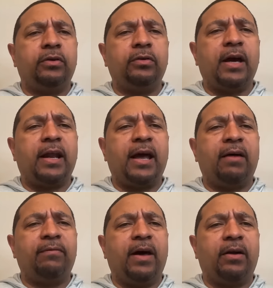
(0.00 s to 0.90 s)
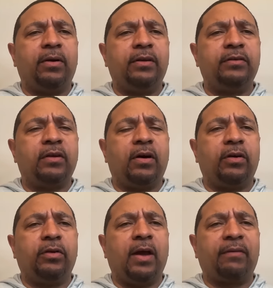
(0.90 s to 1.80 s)
You got to have veterans,
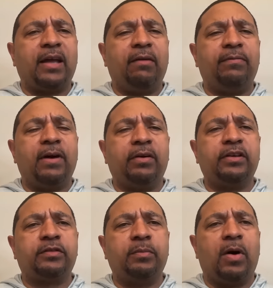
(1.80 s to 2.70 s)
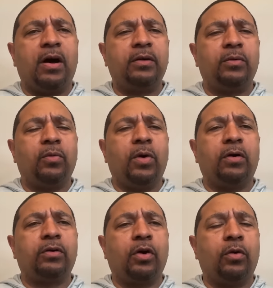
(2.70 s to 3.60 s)
or you have to have very smart,
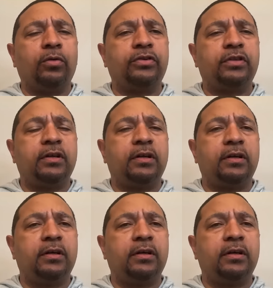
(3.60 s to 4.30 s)
well coached